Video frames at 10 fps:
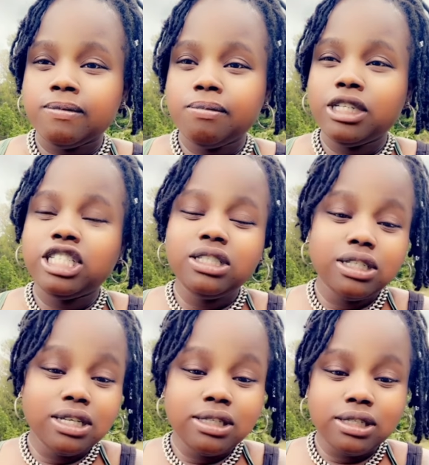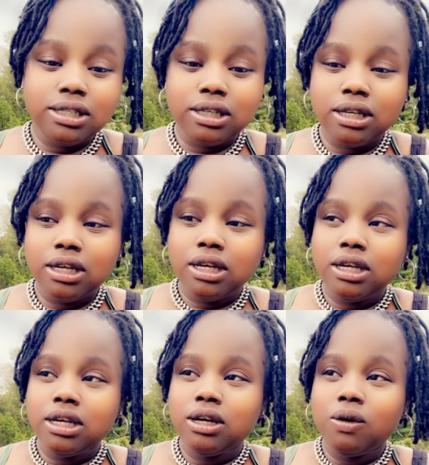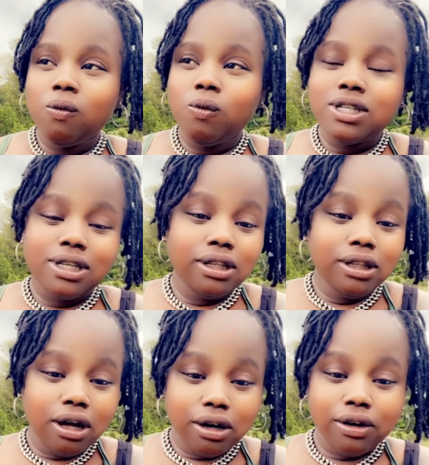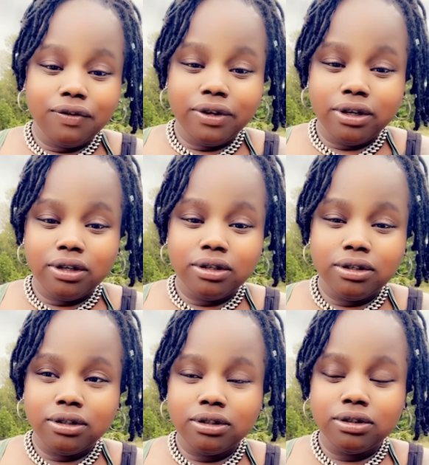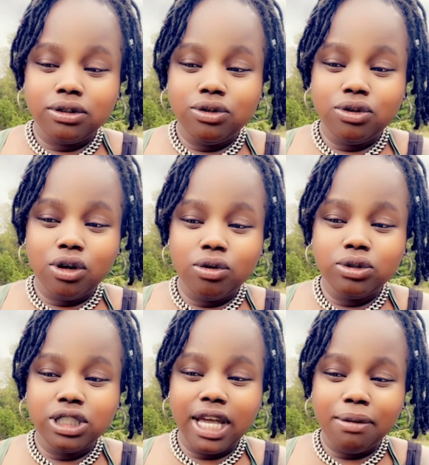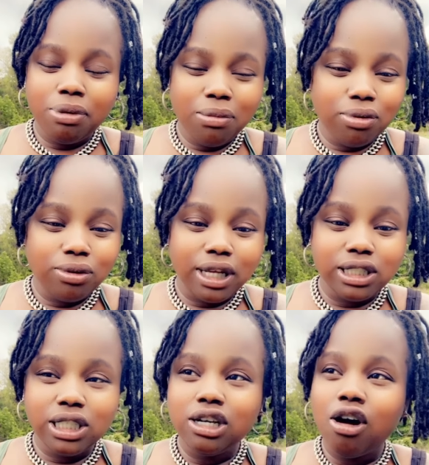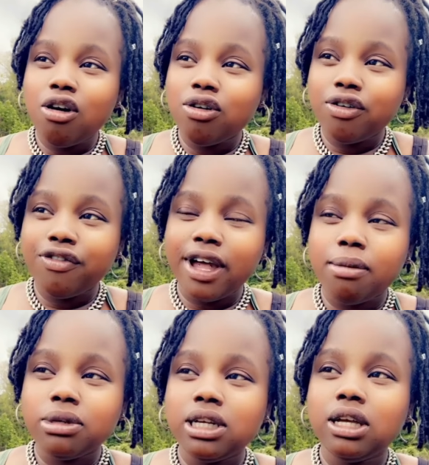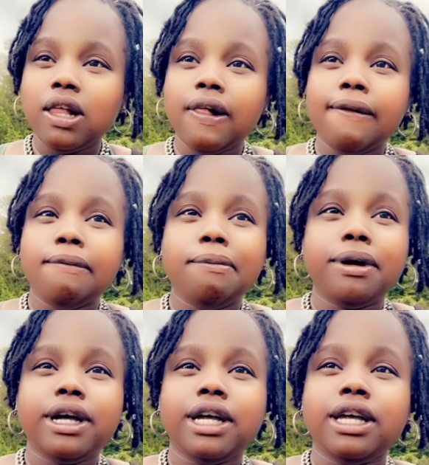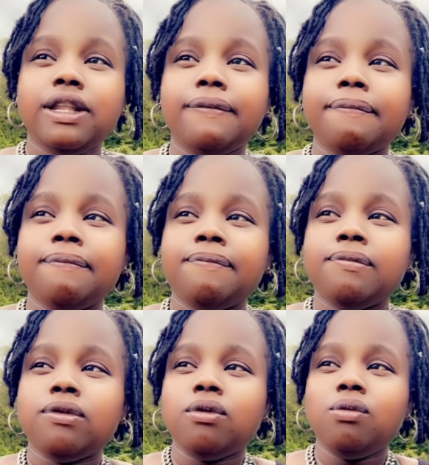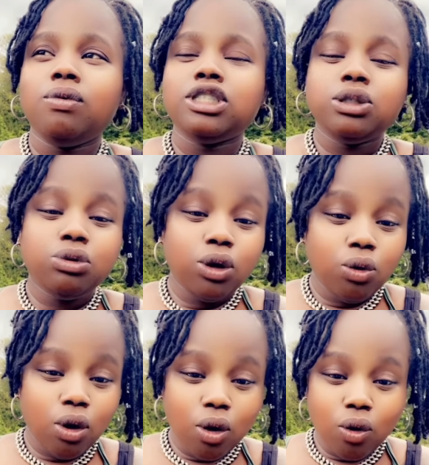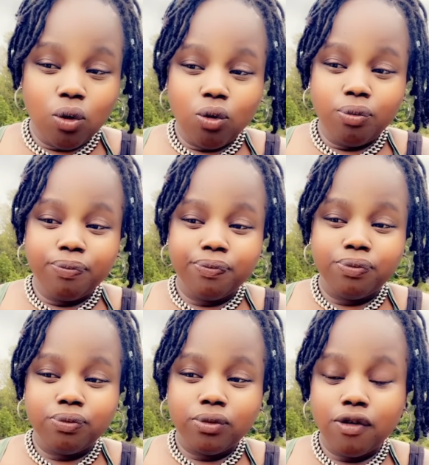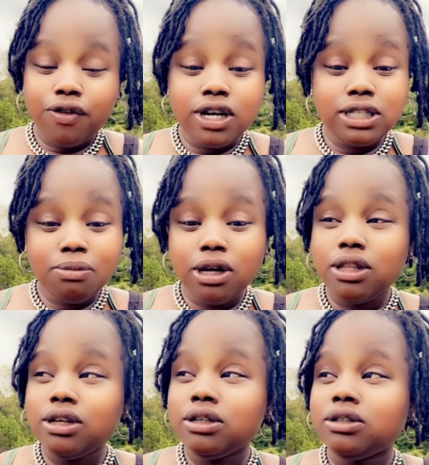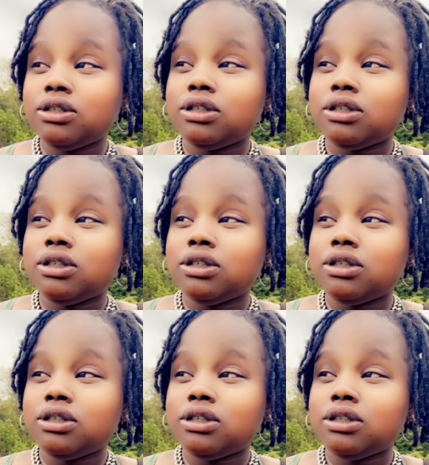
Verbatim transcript: but she just wasn't loved. You know, she had people that she called her family, but when she would go home, her foster mother